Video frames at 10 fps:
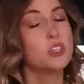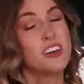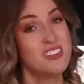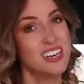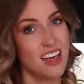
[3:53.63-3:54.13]
which
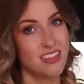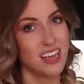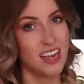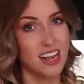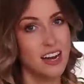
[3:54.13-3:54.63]
have
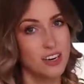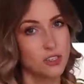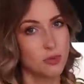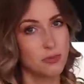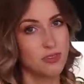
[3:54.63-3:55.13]
nothing in it. I
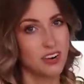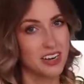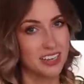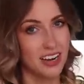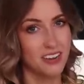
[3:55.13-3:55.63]
just wanna be
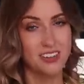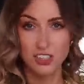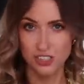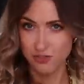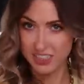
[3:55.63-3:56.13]
very clear.
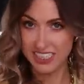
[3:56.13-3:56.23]
They're just for